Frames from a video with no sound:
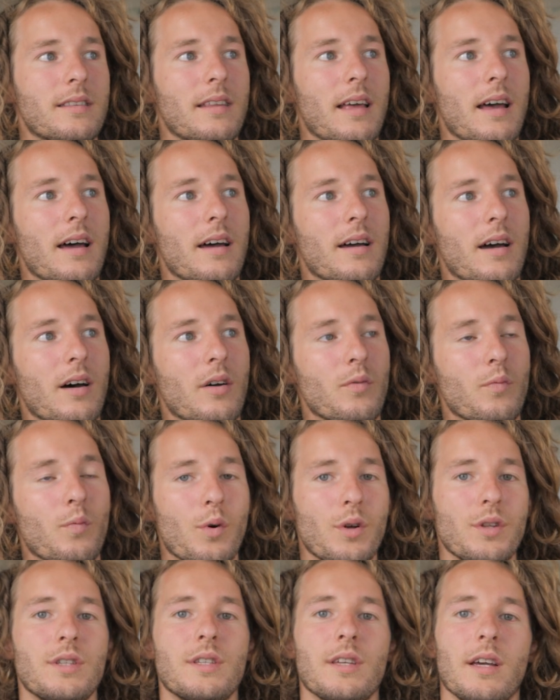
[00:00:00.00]
that on
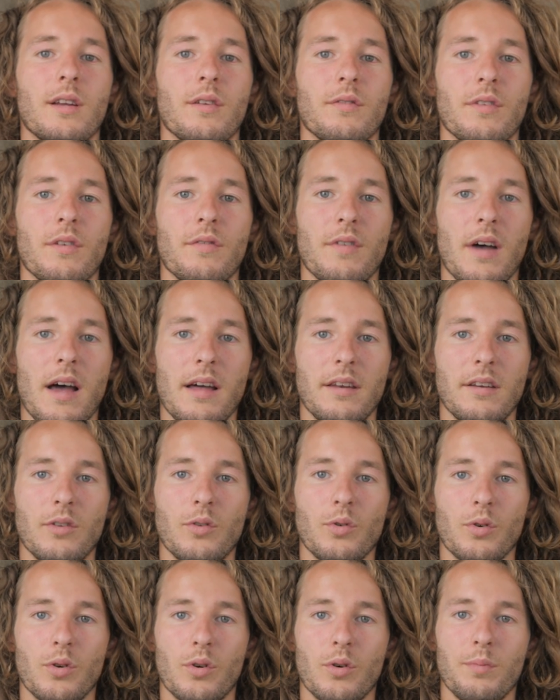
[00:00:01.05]
one side of the van the
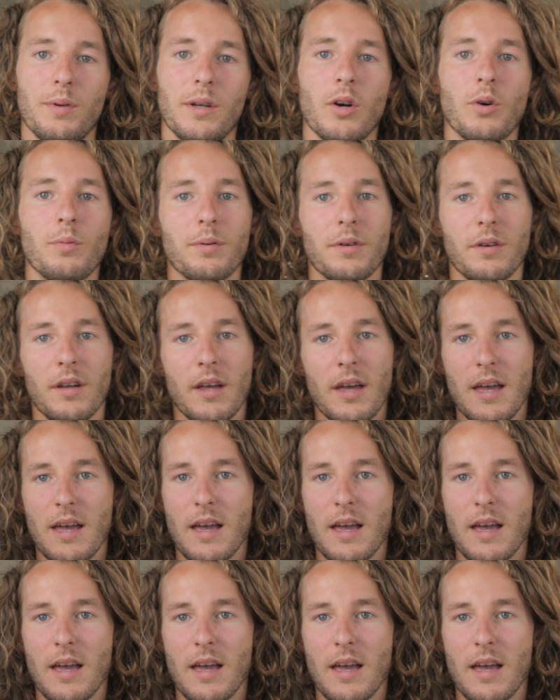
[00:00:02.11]
door could be open,